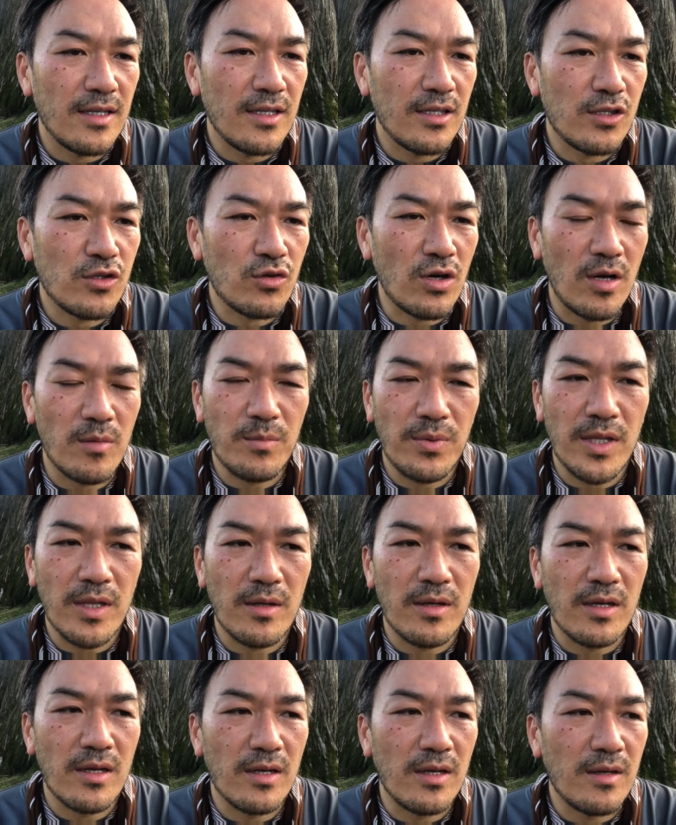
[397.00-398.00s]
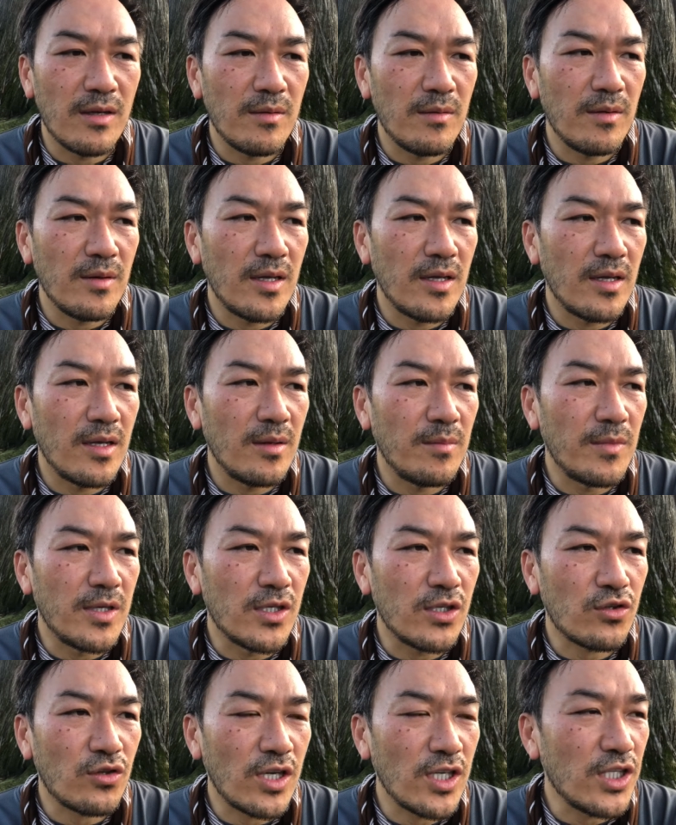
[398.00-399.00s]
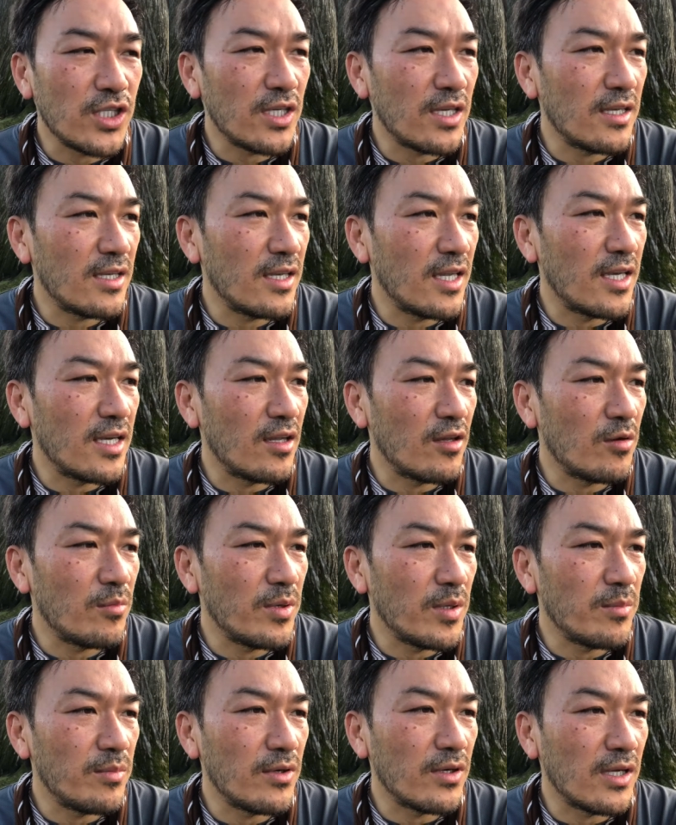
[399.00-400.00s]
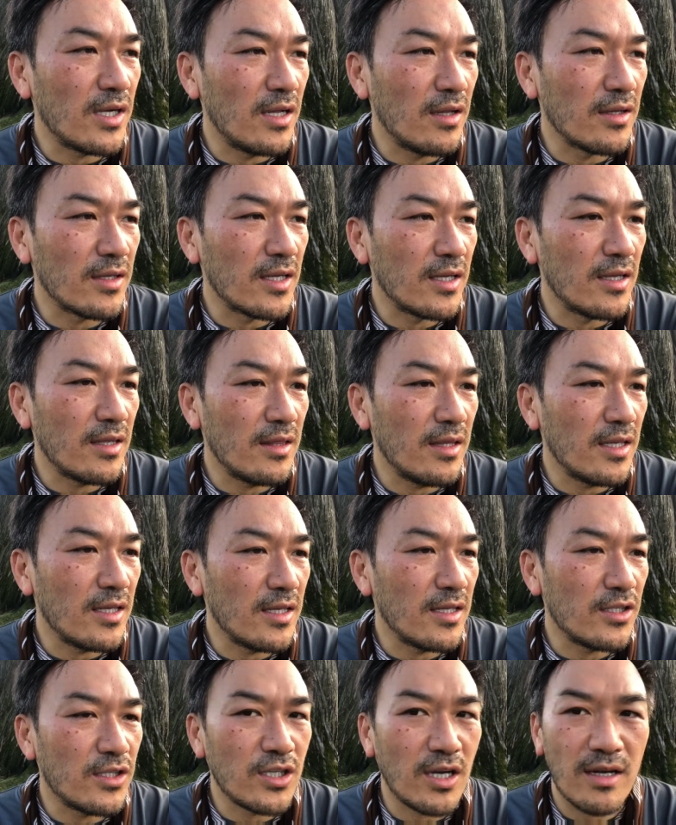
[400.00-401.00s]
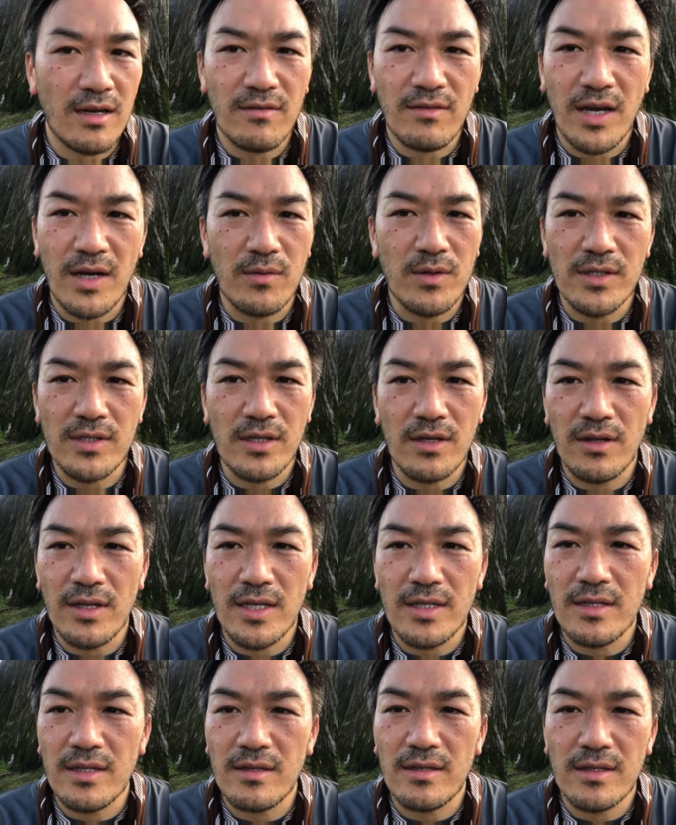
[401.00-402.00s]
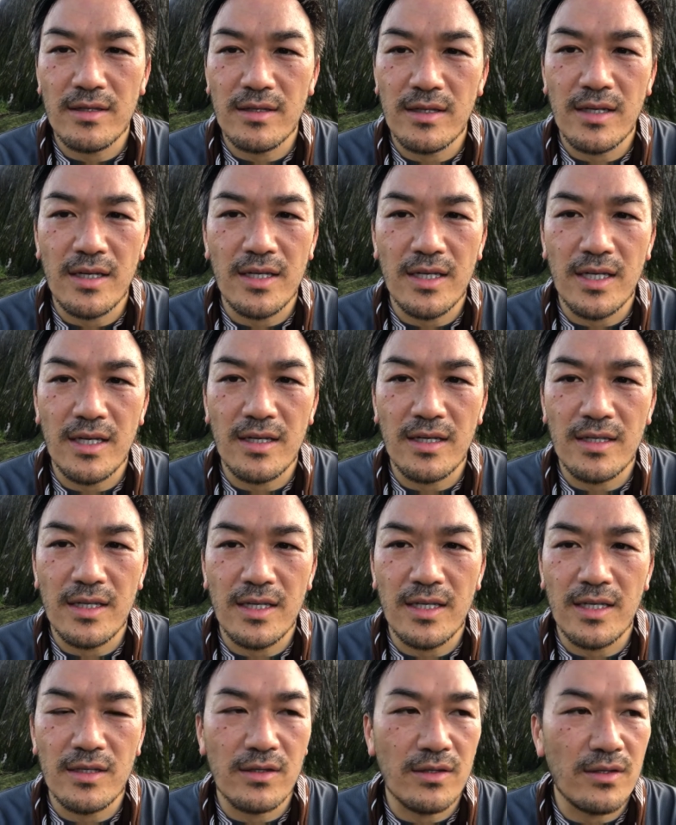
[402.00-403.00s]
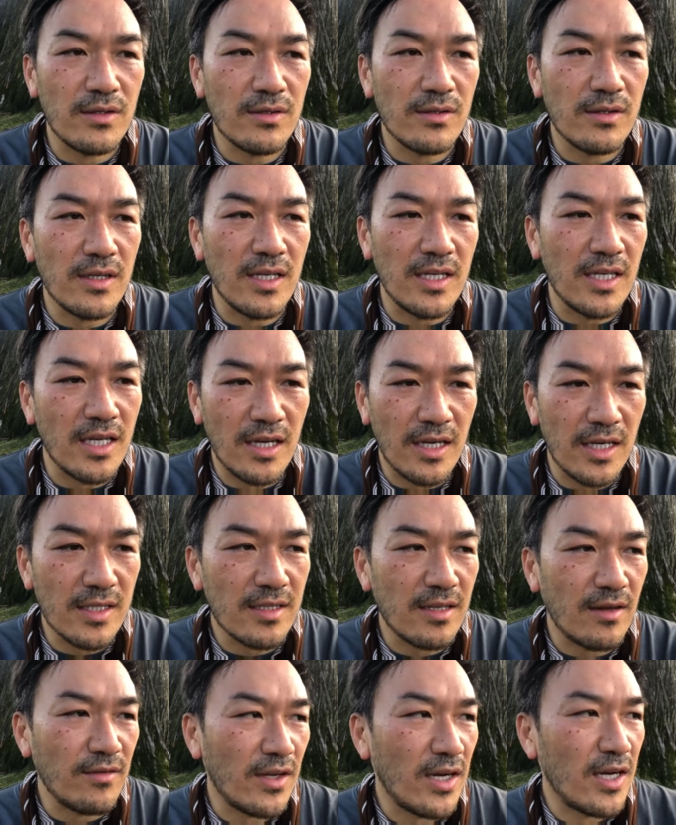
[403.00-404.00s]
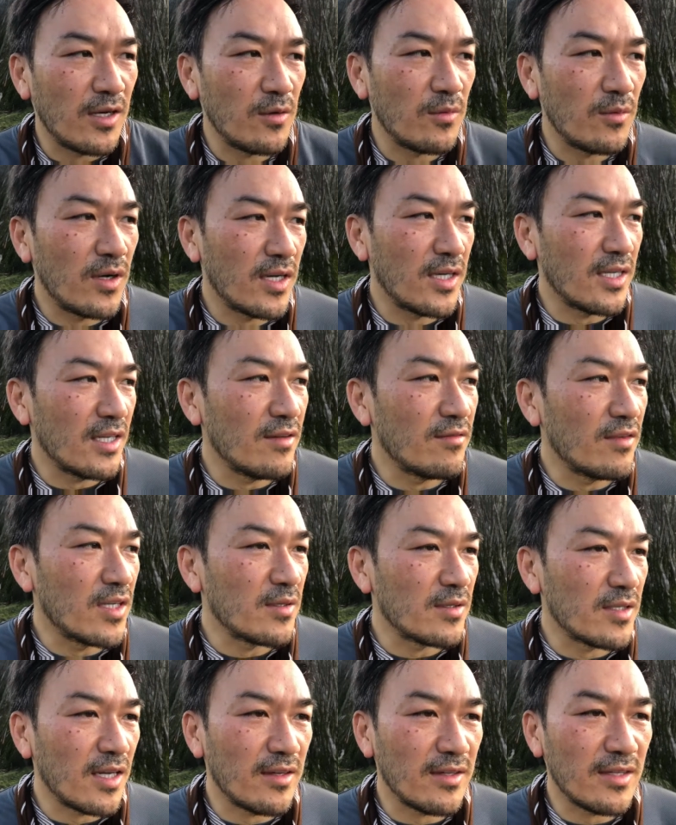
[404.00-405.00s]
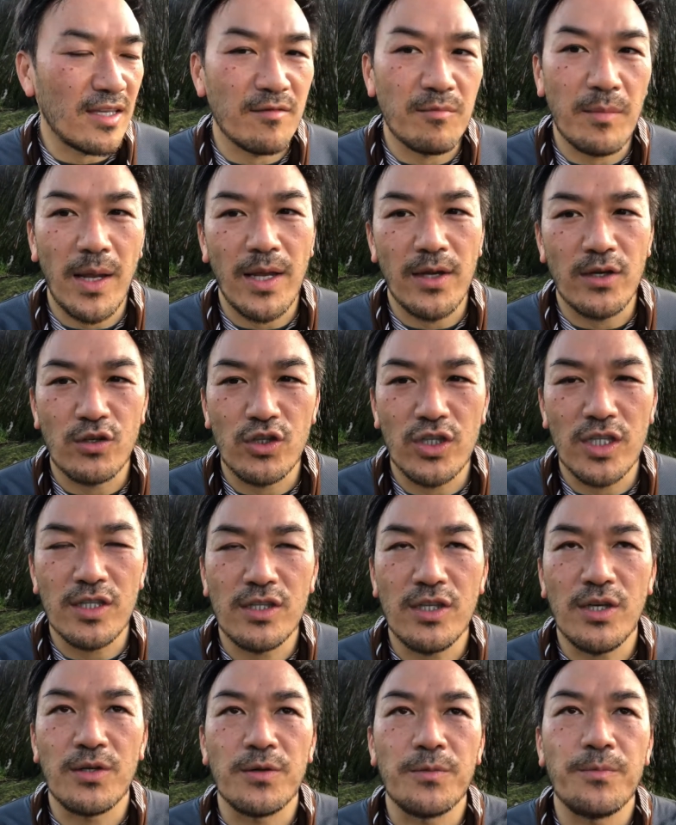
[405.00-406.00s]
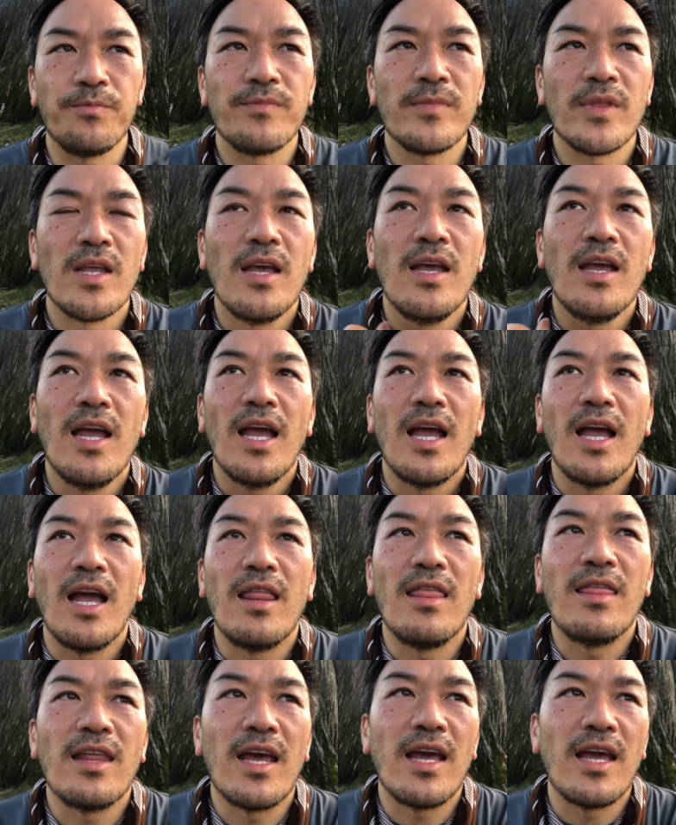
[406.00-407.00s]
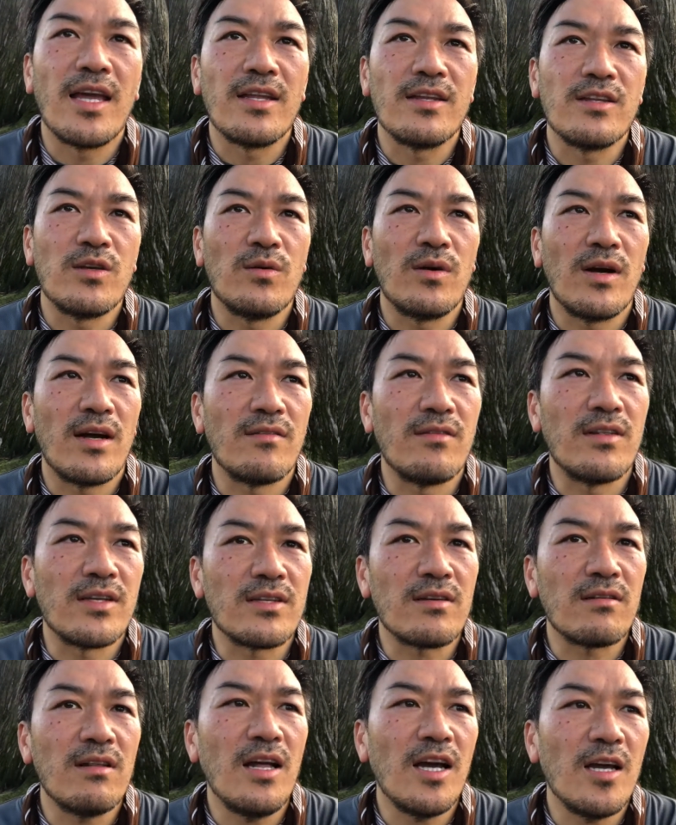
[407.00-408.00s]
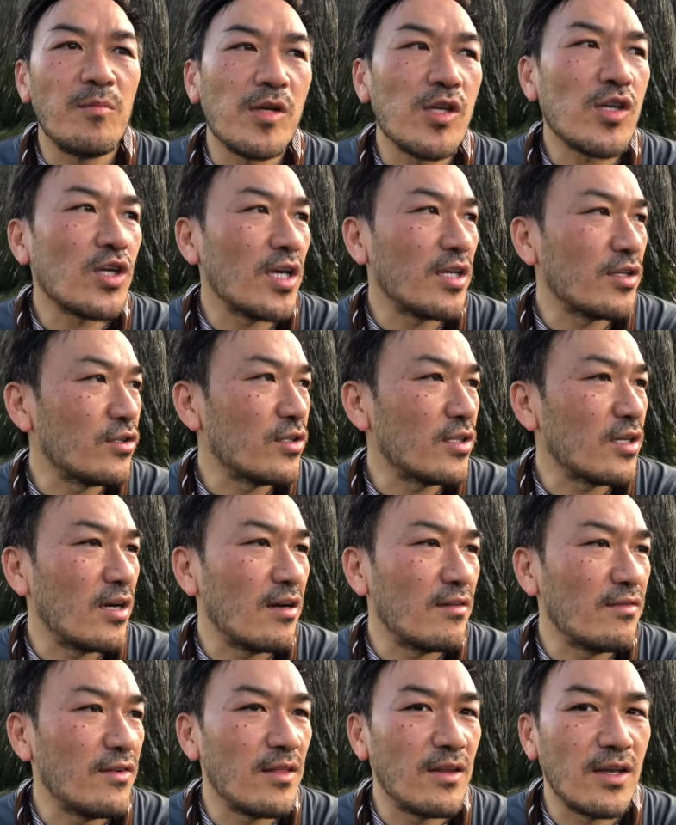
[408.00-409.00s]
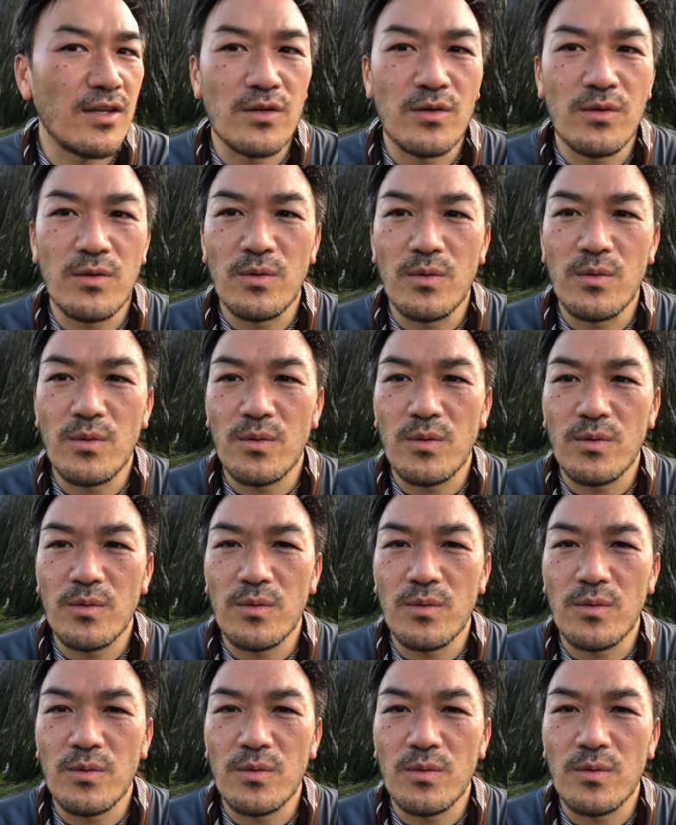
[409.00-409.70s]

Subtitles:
Trump and the administration and other people are calling it the China virus and all that idiotic stuff that I don't want to even give my energy to. And then you have this climate change stuff, and then you